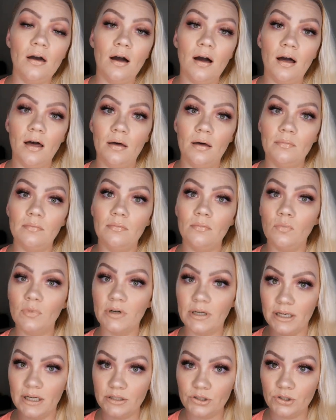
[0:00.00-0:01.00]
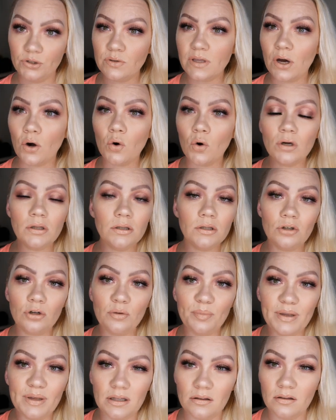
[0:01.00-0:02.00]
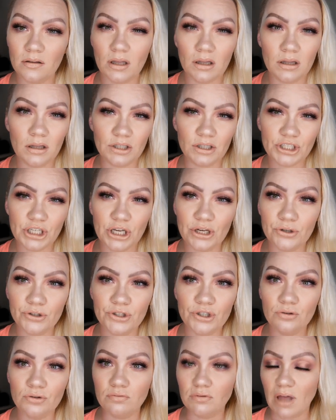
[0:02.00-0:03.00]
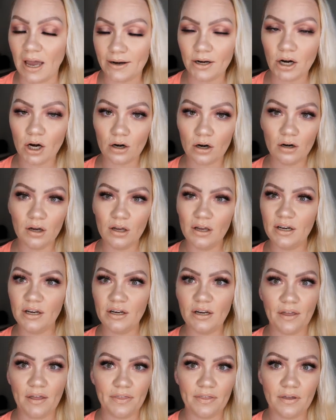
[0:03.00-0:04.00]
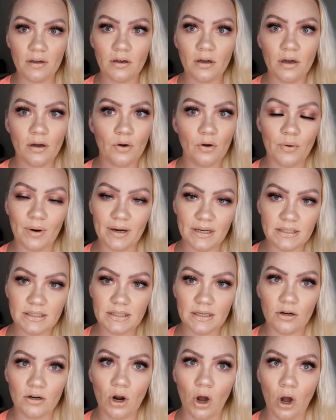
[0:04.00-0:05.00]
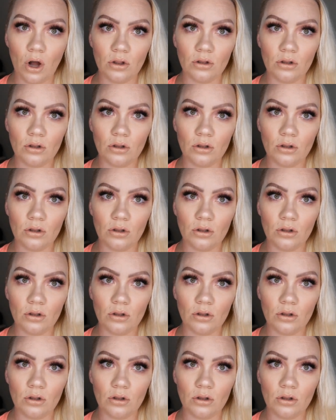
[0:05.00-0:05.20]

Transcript: when I do that, or a little bit, a shade or two lighter, nothing crazy at all.